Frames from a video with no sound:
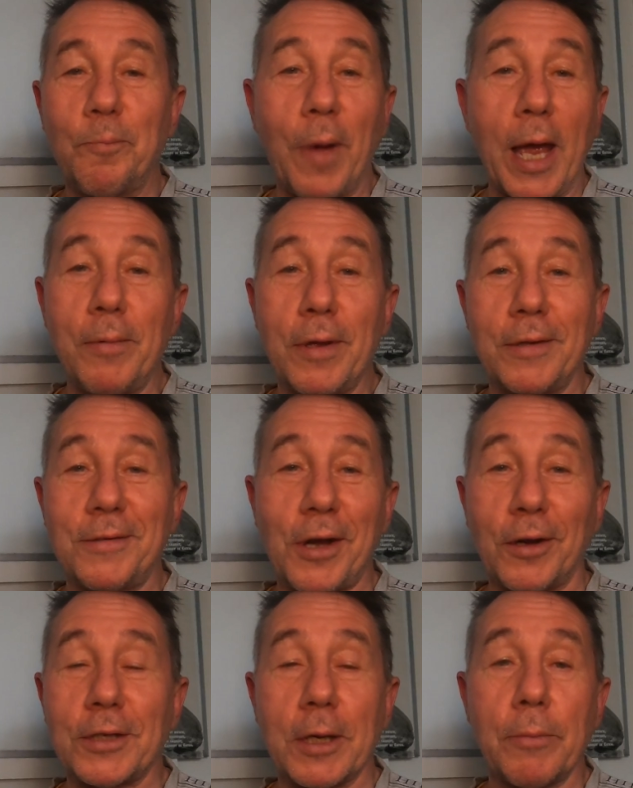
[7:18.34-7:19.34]
maybe
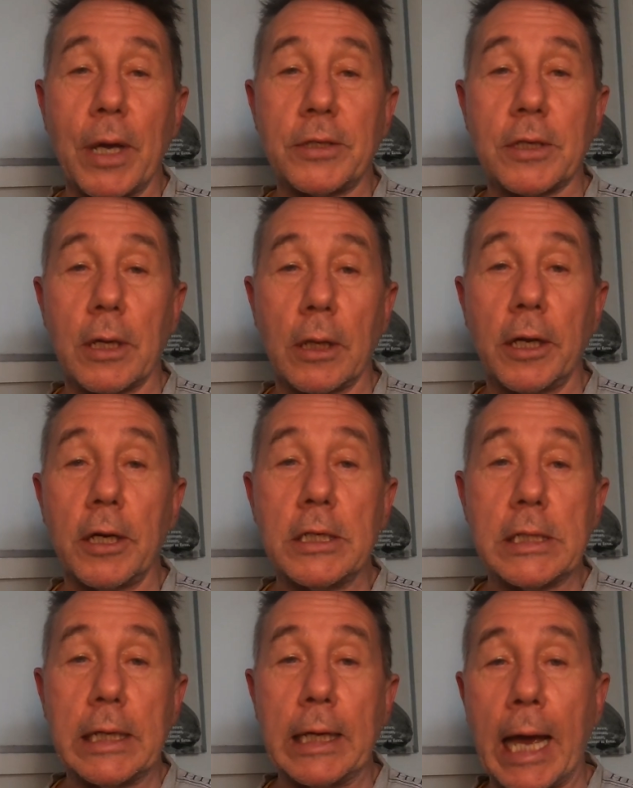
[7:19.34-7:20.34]
toxic
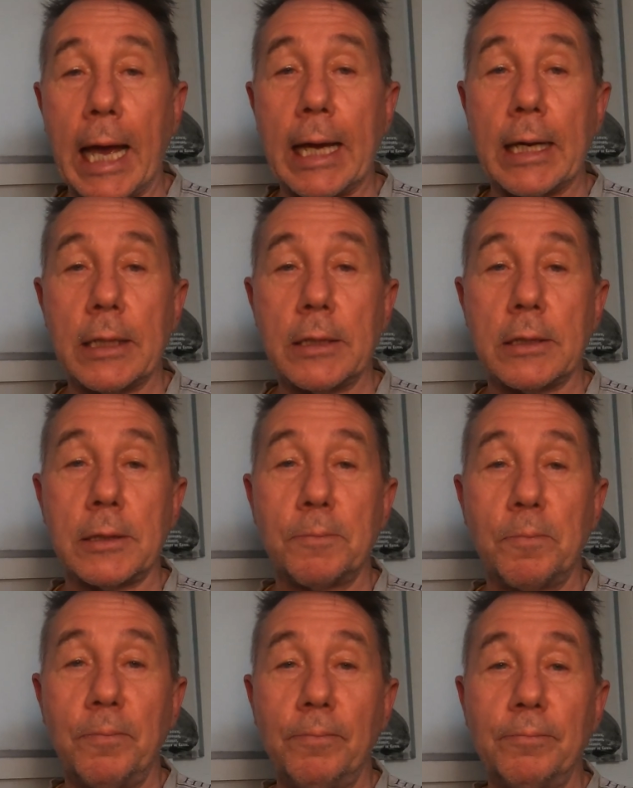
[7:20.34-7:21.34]
masculinity has
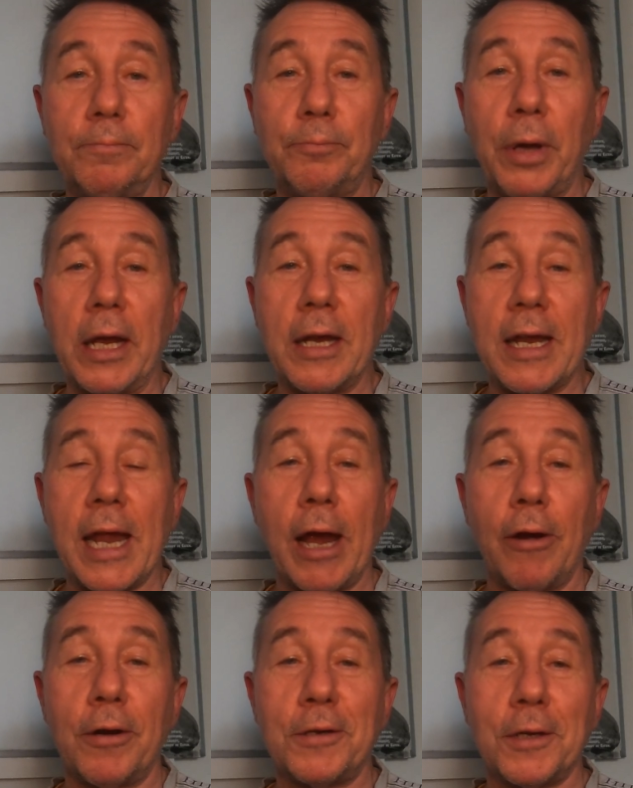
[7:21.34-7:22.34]
been
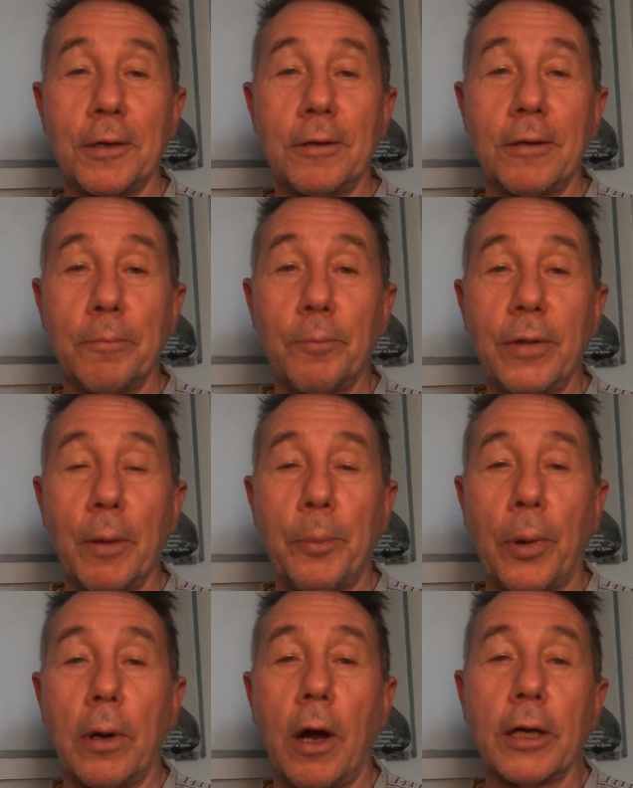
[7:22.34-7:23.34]
inherited.
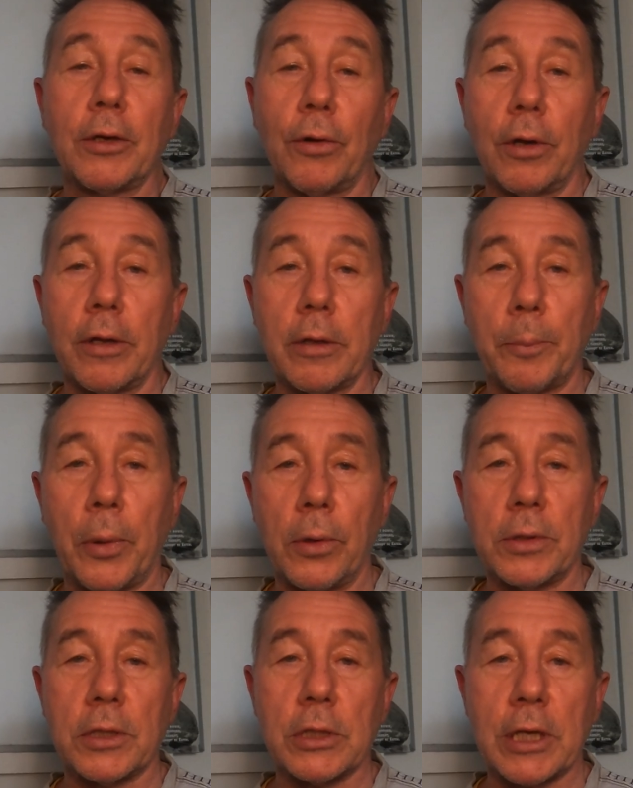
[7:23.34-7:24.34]
I call it the
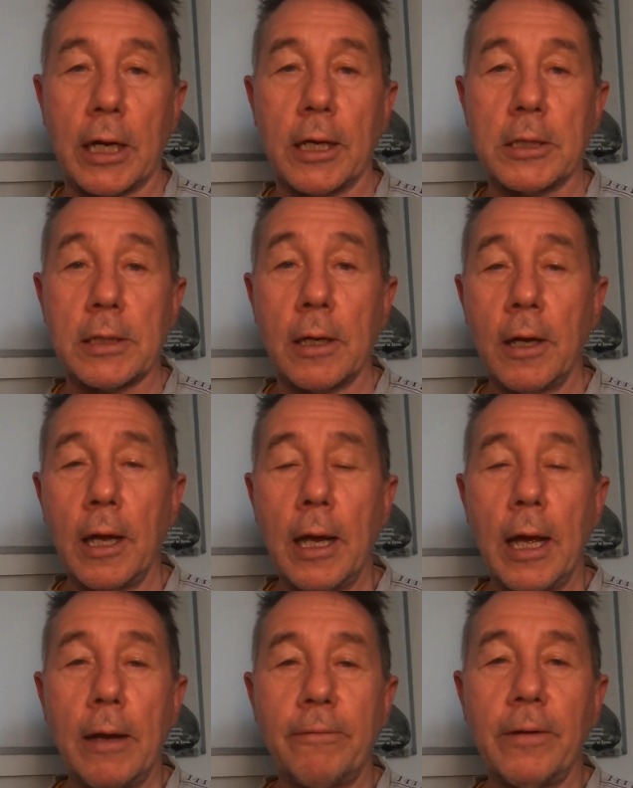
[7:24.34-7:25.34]
poison chalice,
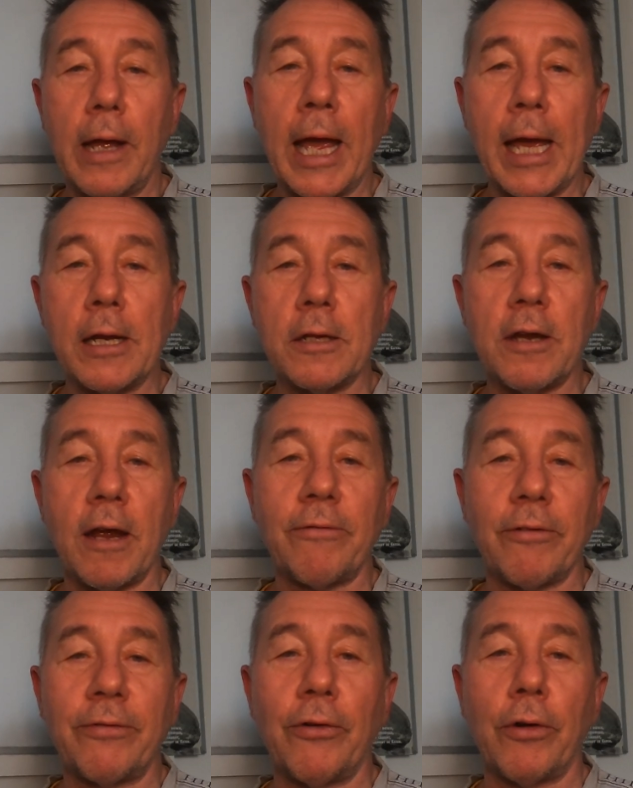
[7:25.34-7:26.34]
handed down
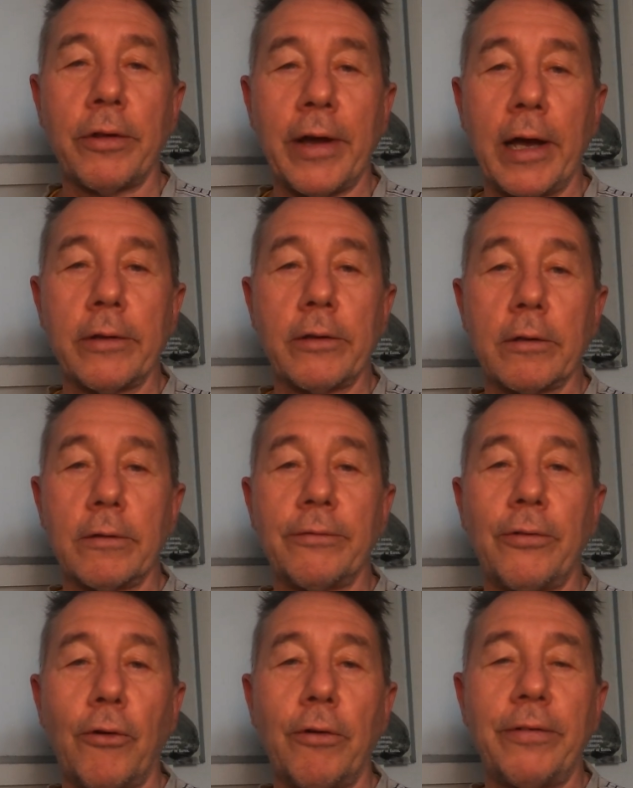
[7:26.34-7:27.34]
from forefather to
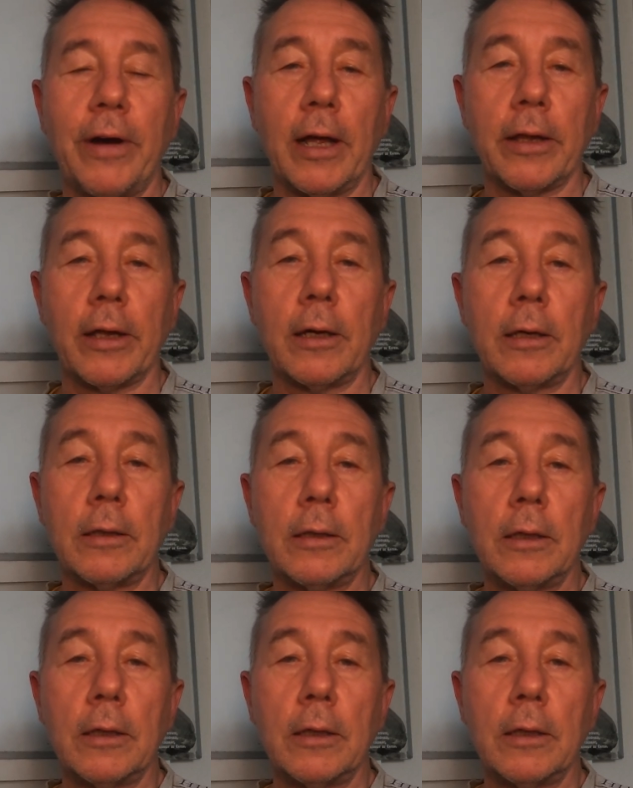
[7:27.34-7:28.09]
forefather,